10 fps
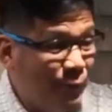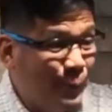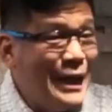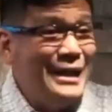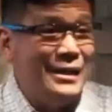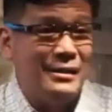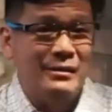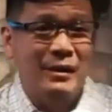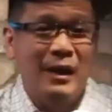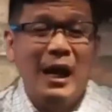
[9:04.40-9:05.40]

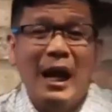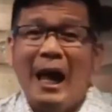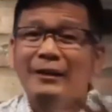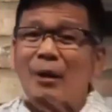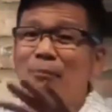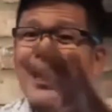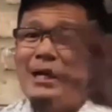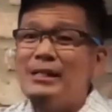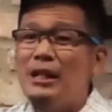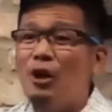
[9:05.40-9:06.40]
peace, and the
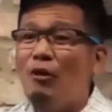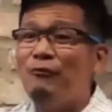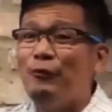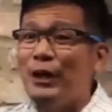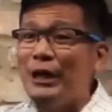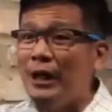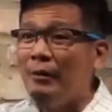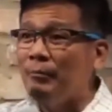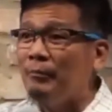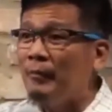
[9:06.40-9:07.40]
blessing of freedom,
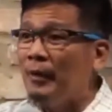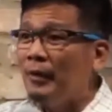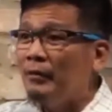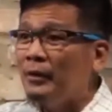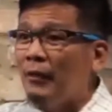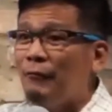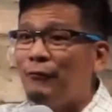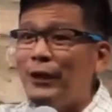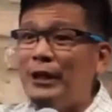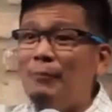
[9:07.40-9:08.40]
the
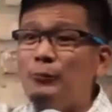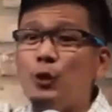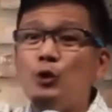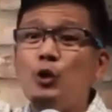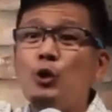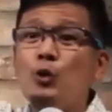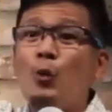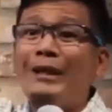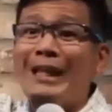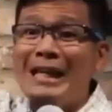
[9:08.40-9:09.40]
freedom to do
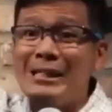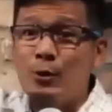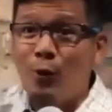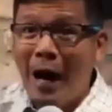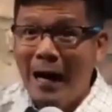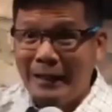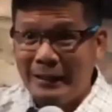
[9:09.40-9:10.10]
what is right.